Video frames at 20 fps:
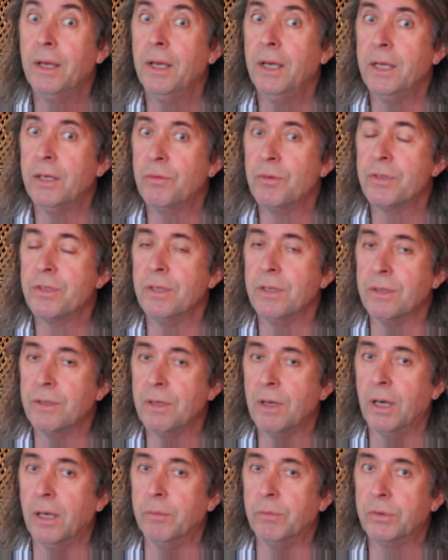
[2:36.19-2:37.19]
Interesting
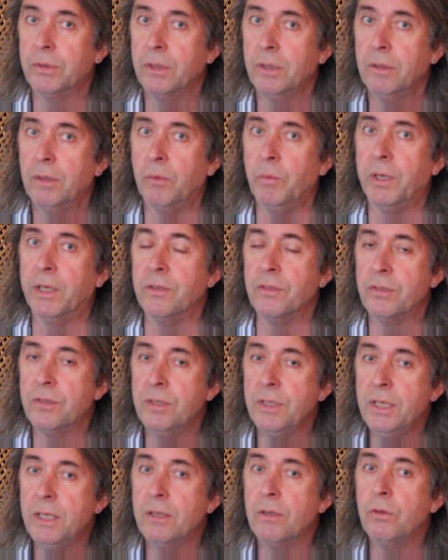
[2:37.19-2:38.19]
times. We can
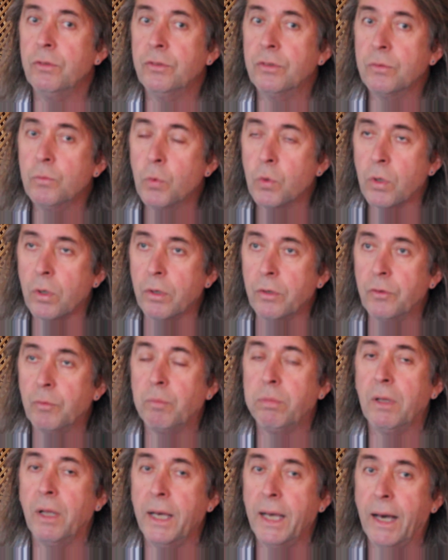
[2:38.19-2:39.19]
see those words
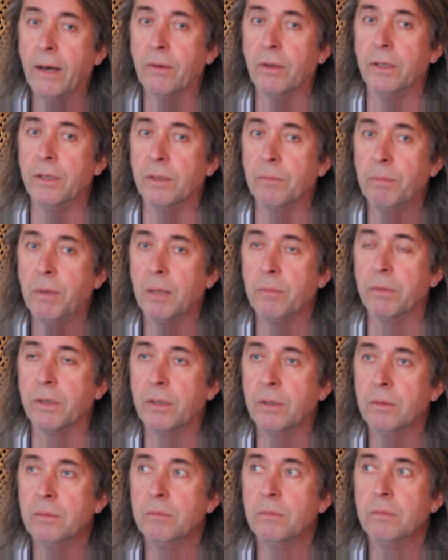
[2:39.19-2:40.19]
play out on the
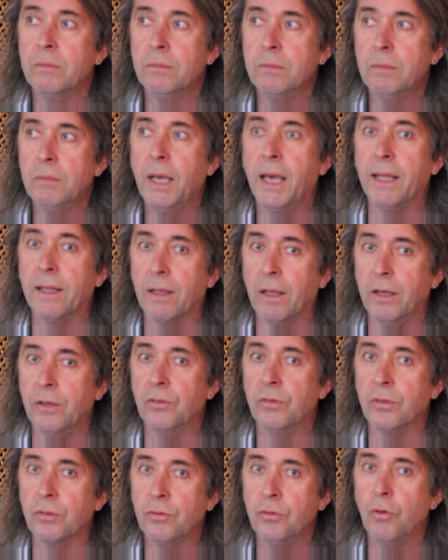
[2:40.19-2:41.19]
public
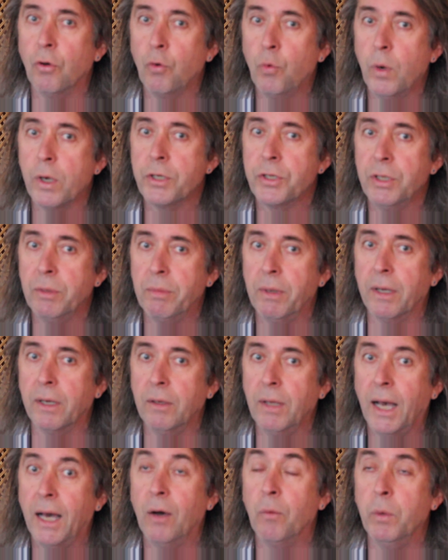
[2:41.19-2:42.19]
headlines. There's no question about it.
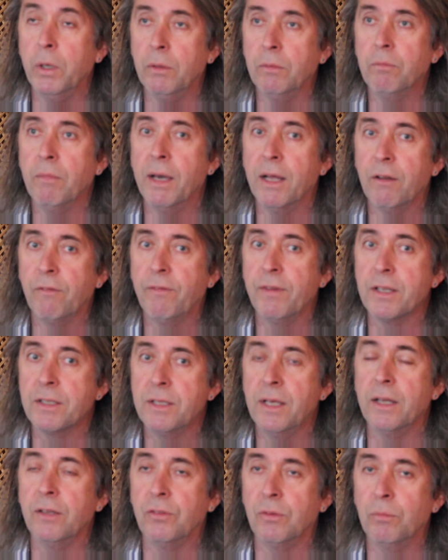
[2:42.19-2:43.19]
How we manifest
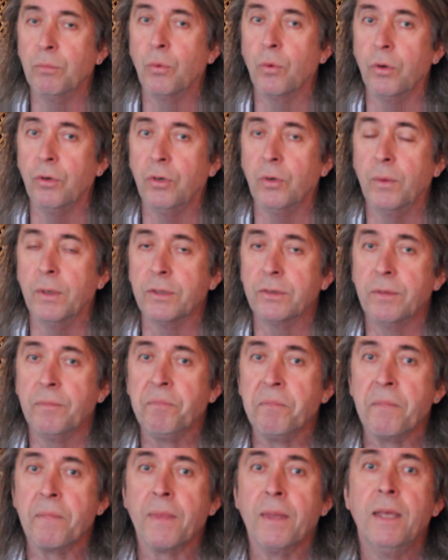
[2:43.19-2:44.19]
that is important to us.
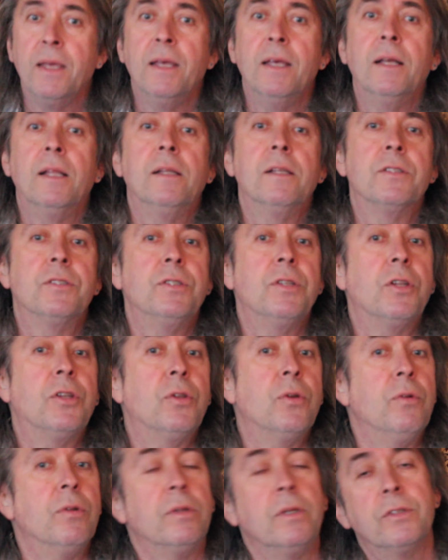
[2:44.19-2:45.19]
Listen
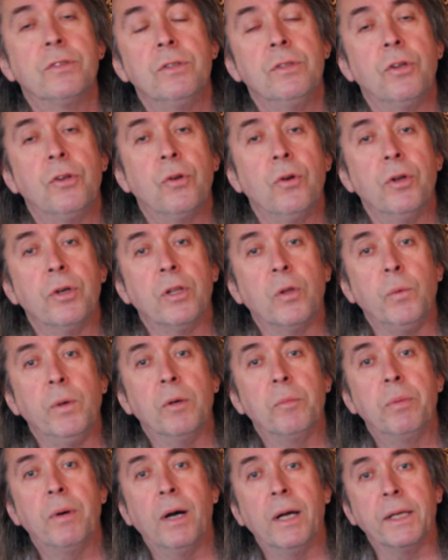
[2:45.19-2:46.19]
to Turning the
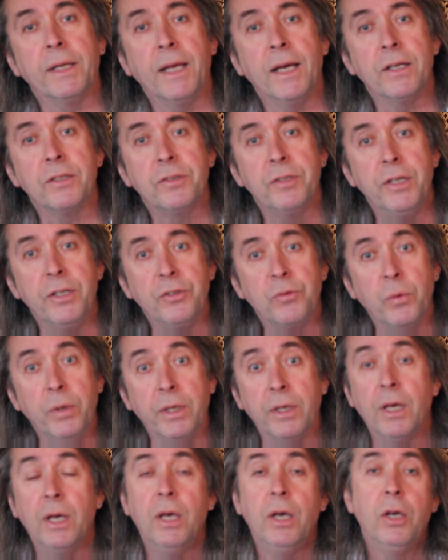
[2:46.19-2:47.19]
Wheel podcast each
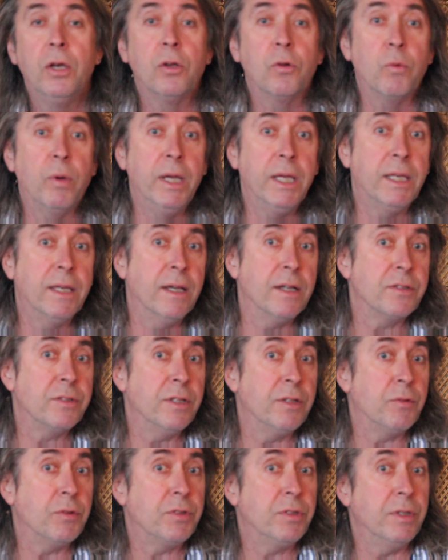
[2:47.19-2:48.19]
week. Great guests,
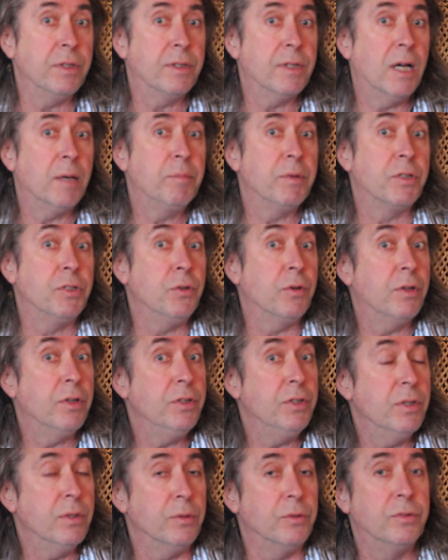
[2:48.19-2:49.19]
interesting topics you
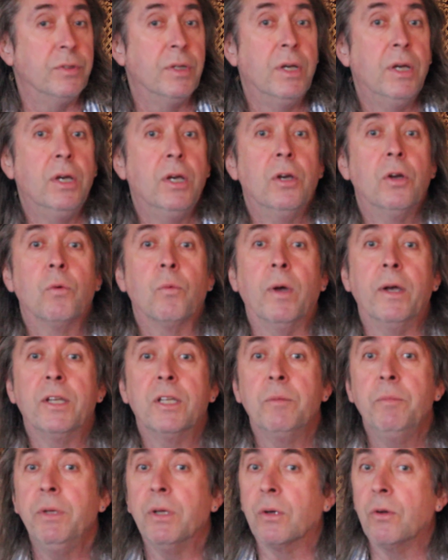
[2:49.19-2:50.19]
can use. Write
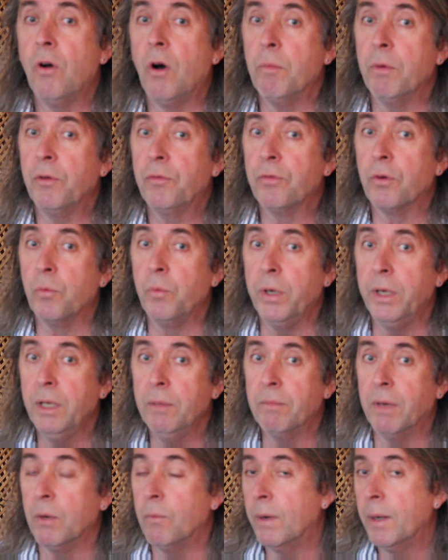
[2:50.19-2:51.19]
to me or call me for a
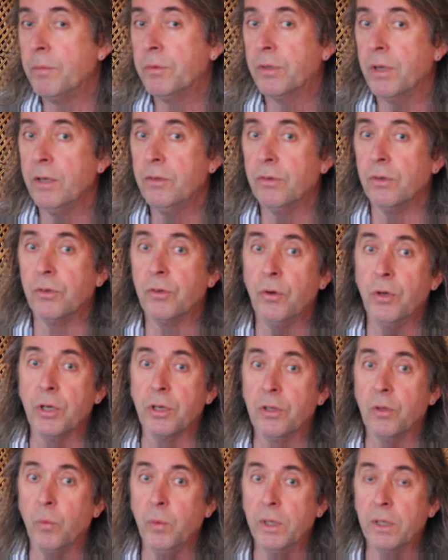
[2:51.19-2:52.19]
reading. My websites are
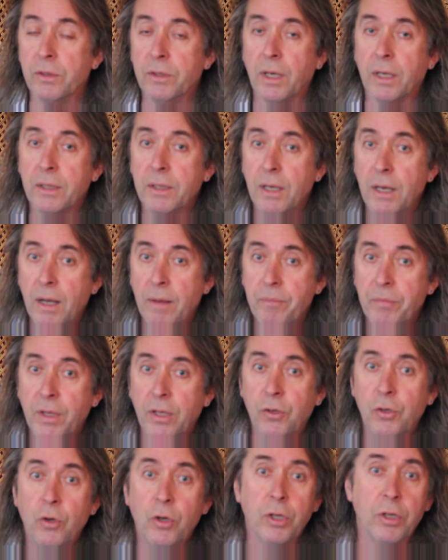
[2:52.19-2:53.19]
turningofthewheel.com
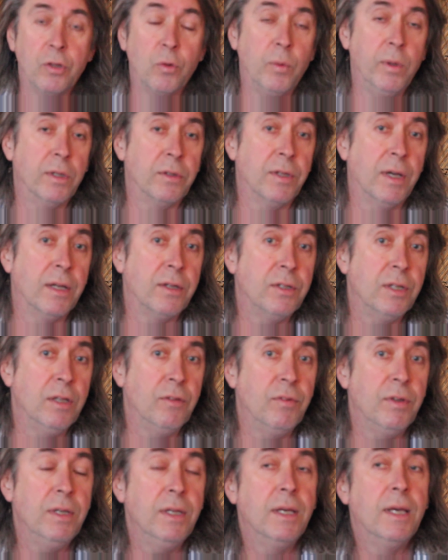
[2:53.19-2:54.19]
and
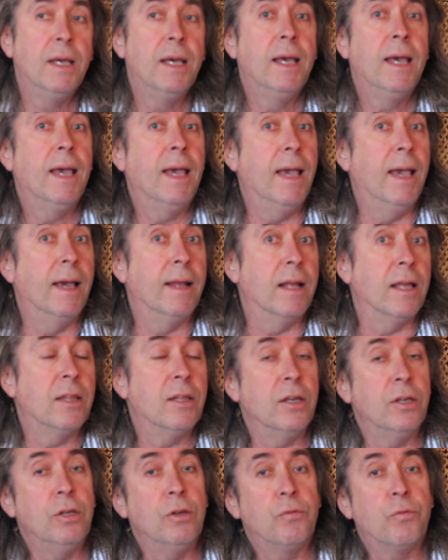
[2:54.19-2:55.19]
turningofthewheel.tv. And I
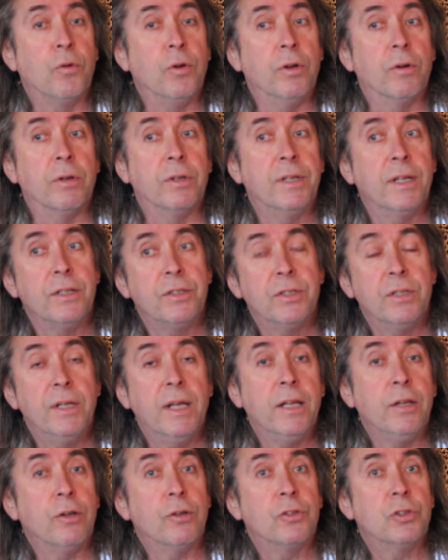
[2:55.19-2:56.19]
thank you for your attention
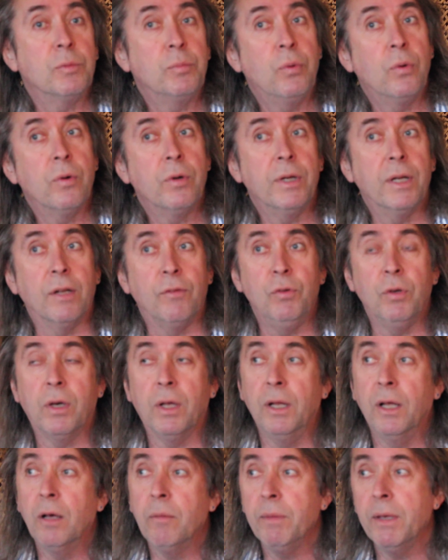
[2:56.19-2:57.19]
and your support. And if you
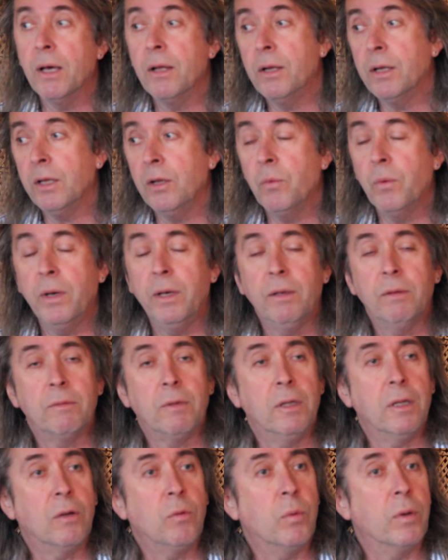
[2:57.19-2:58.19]
can help me out in any way,
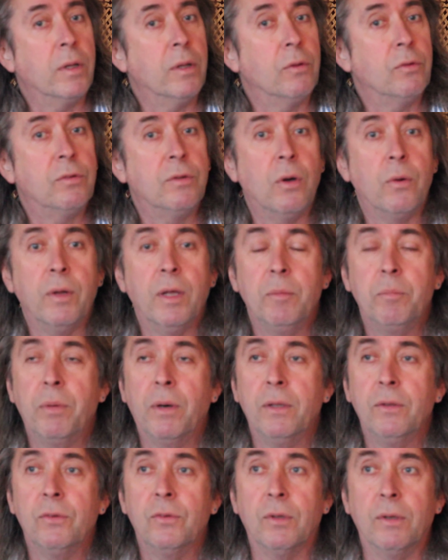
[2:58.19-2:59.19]
click one of those donate
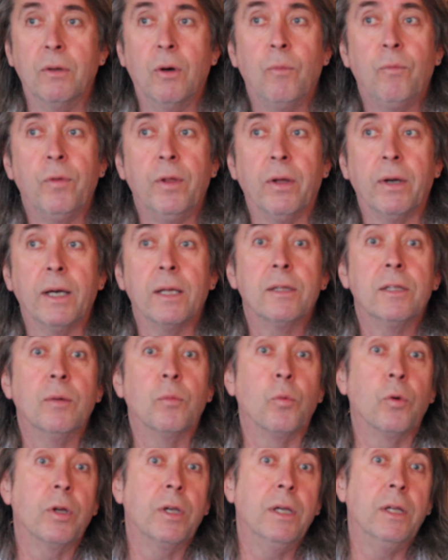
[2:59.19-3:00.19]
buttons and hopefully I'll get
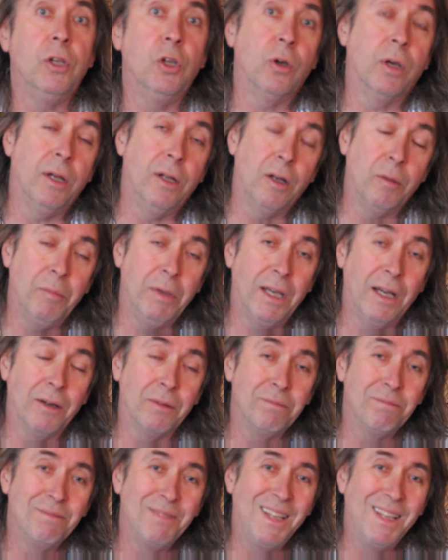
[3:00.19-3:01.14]
them working and you can help me out.